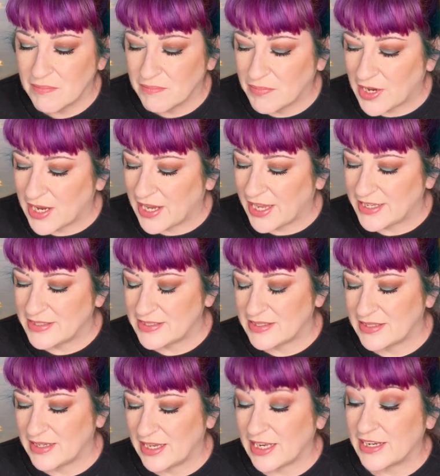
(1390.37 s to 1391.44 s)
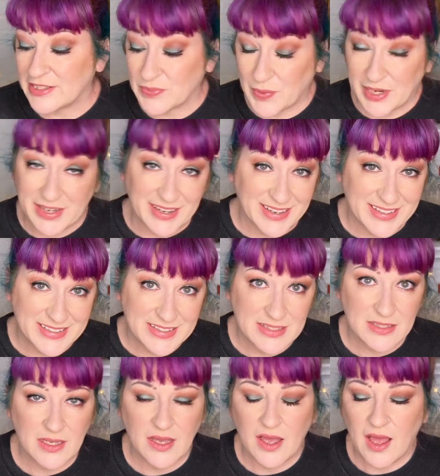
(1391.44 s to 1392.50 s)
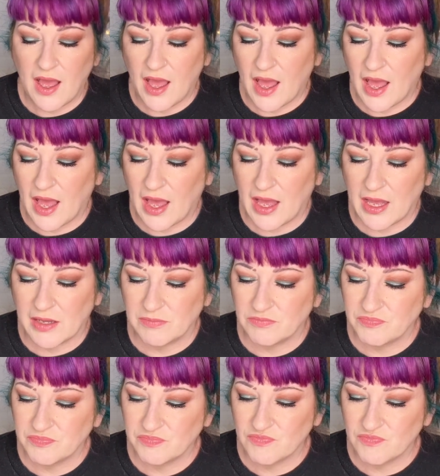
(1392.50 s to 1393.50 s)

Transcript: but it is what it is. So